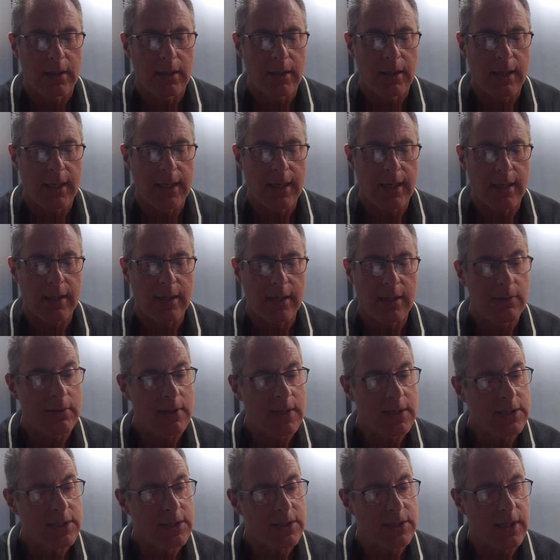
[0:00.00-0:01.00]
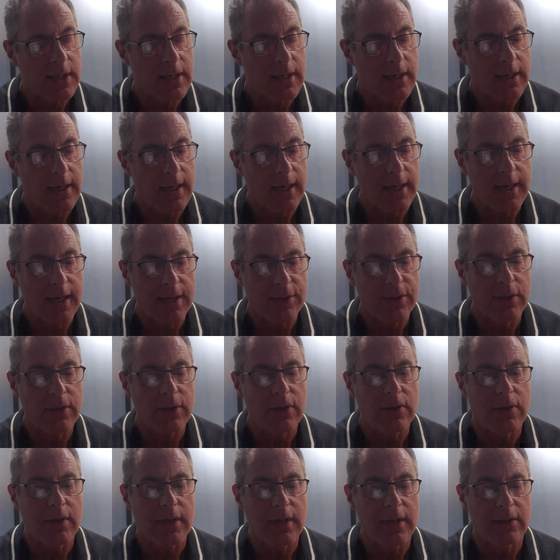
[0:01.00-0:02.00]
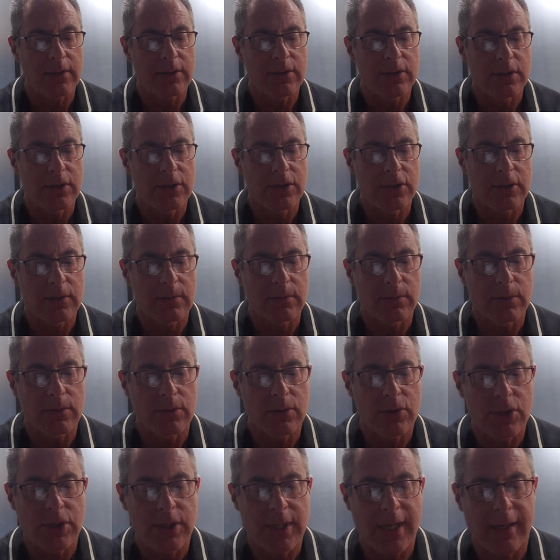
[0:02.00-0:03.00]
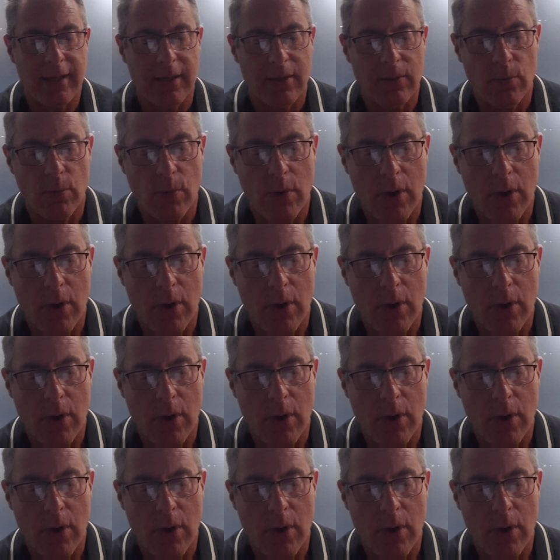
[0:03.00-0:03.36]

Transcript: Now, there is uh, another guy on YouTube called Shannon